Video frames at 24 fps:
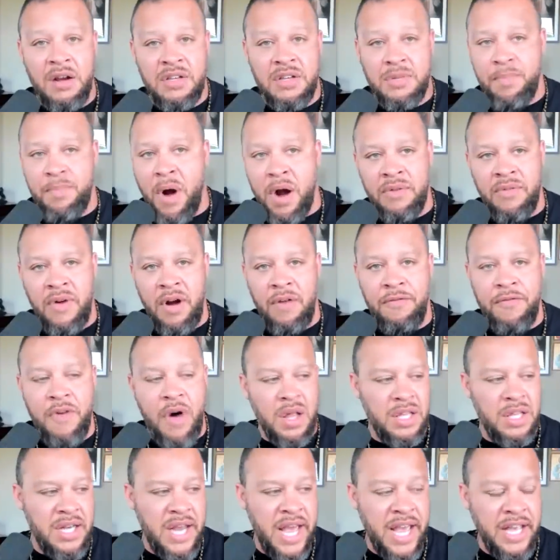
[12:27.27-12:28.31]
It's a part of our
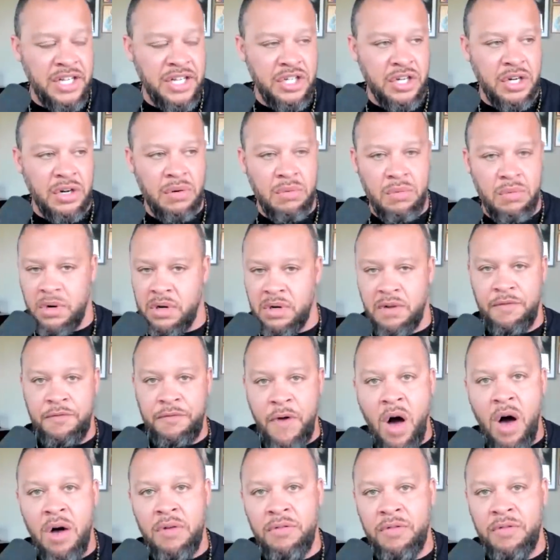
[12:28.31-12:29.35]
fallen nature. We're going to
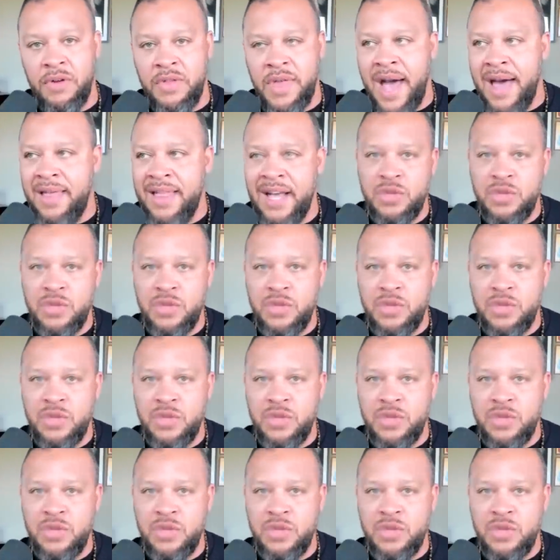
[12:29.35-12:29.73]
fall for that.